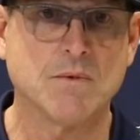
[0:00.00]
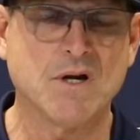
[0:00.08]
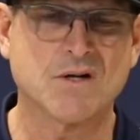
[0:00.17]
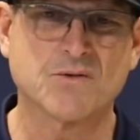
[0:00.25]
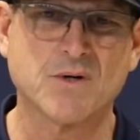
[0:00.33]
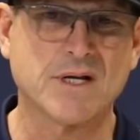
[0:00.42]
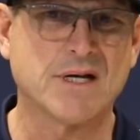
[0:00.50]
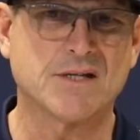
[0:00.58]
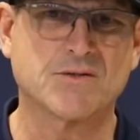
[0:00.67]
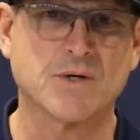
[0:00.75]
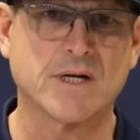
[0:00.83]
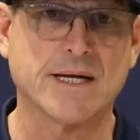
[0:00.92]
Yeah, it's really,
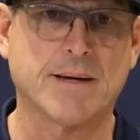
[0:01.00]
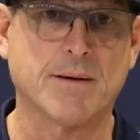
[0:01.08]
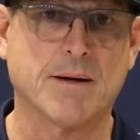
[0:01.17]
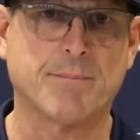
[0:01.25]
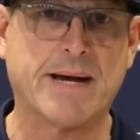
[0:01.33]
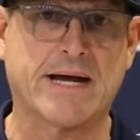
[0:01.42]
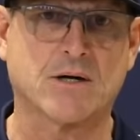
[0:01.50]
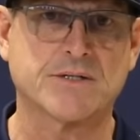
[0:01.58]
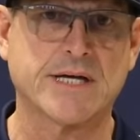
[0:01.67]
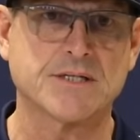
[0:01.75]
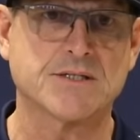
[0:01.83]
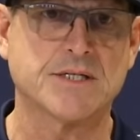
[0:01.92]
it's really a, a
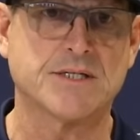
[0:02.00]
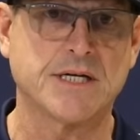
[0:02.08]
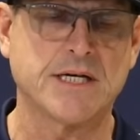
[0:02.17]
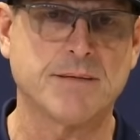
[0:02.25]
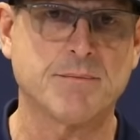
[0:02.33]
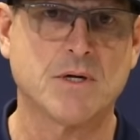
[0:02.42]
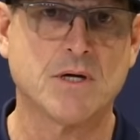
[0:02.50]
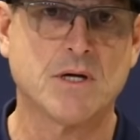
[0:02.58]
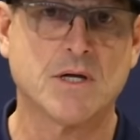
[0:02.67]
battle-tested team.